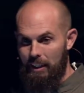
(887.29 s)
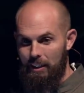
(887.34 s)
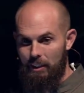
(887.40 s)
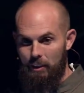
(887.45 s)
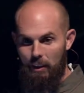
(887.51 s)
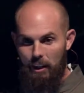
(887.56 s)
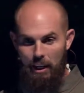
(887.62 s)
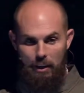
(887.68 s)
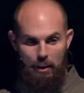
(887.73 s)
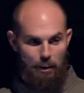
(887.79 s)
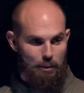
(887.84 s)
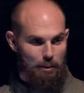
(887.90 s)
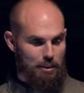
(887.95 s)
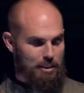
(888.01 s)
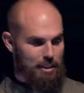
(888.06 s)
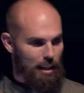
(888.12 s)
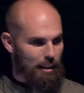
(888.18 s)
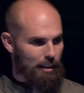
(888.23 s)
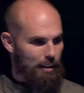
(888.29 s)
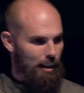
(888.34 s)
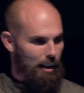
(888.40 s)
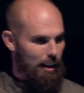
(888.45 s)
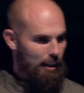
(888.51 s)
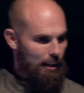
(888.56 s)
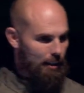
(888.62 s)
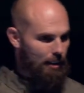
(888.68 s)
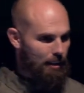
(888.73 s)
and you're like, all of a sudden,
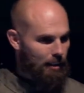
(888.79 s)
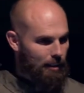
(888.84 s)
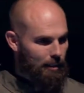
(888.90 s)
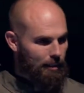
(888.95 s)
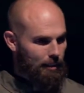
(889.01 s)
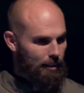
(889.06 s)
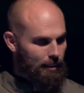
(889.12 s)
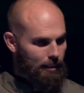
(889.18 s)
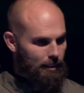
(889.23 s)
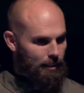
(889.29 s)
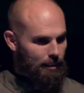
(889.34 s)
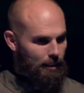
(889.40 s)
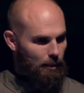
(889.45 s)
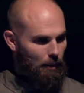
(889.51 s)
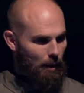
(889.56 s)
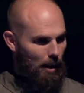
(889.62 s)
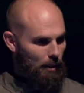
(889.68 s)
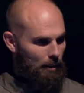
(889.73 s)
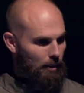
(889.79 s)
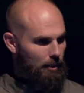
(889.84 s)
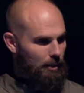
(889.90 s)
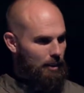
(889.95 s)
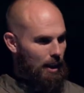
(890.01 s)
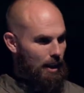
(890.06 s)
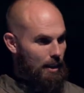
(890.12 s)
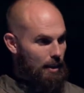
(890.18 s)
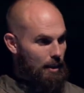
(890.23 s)
like, well, looks
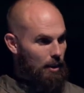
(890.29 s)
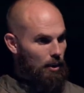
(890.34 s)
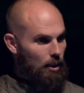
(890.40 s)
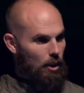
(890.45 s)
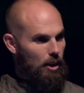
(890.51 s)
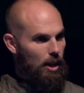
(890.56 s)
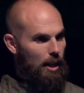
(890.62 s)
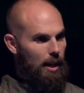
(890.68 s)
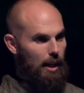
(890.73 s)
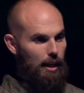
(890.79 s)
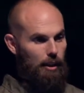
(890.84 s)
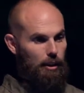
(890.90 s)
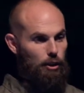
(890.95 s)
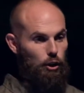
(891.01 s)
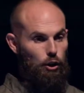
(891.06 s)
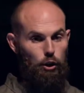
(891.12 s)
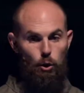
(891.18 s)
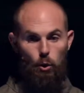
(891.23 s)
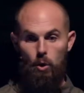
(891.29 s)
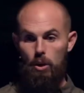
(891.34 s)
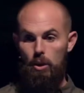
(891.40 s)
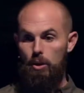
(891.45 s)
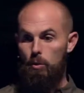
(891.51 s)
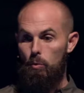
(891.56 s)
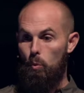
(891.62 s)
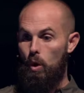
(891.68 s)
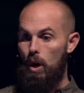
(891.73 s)
like they're looking at
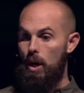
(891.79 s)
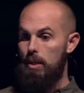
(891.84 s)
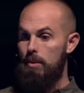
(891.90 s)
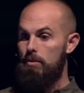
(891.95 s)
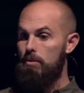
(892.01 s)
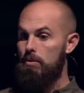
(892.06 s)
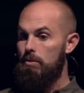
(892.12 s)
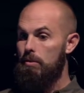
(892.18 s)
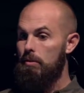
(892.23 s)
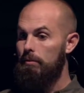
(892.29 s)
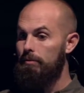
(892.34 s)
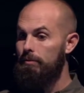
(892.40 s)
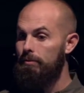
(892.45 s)
Jordan 1s.